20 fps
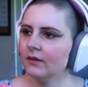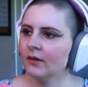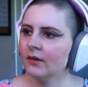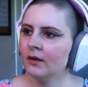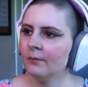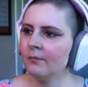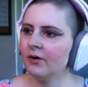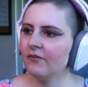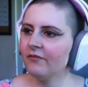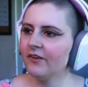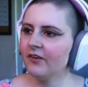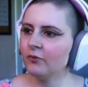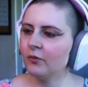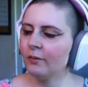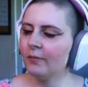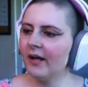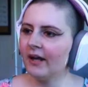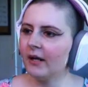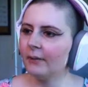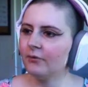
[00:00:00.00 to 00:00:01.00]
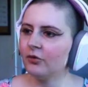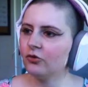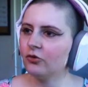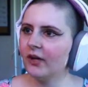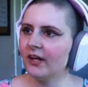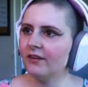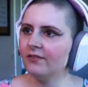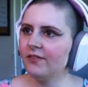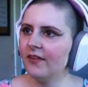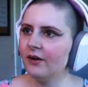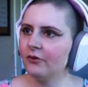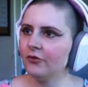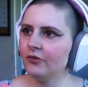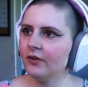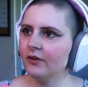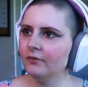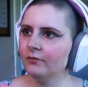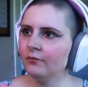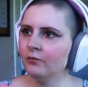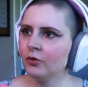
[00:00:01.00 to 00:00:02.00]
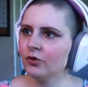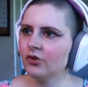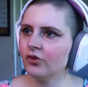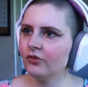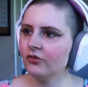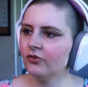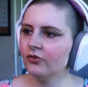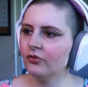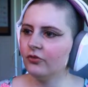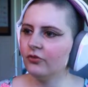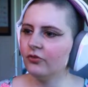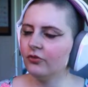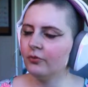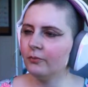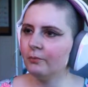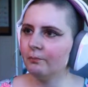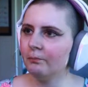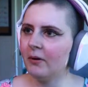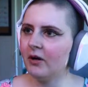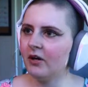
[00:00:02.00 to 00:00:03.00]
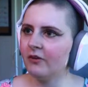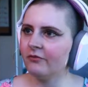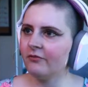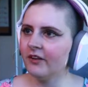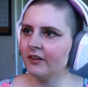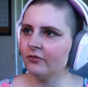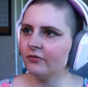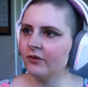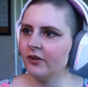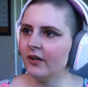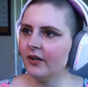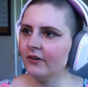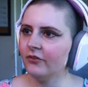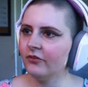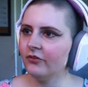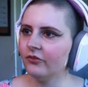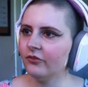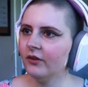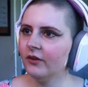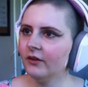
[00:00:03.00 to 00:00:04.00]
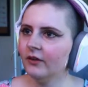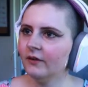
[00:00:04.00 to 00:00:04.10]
Perfect, we're back up to 8,000, which is perfect for us.